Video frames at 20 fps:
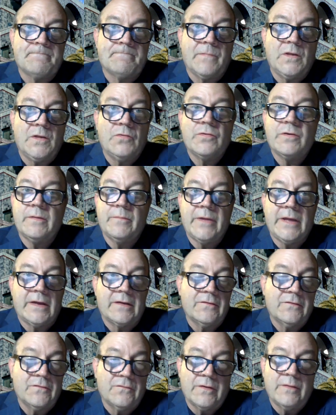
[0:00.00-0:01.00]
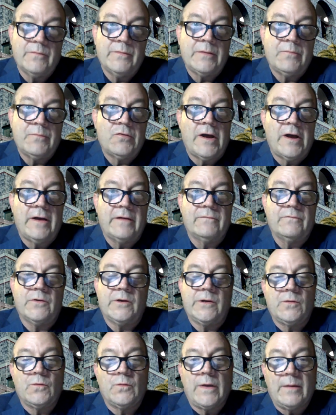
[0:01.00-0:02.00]
You can be extremely proud of
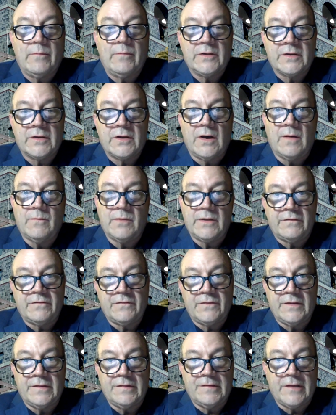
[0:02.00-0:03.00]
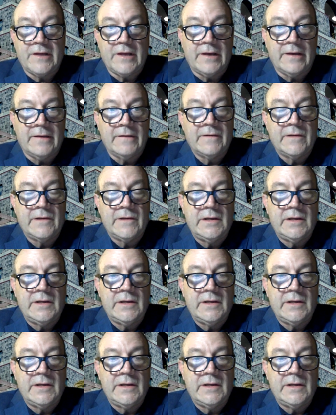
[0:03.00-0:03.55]
what you were able to accomplish this year.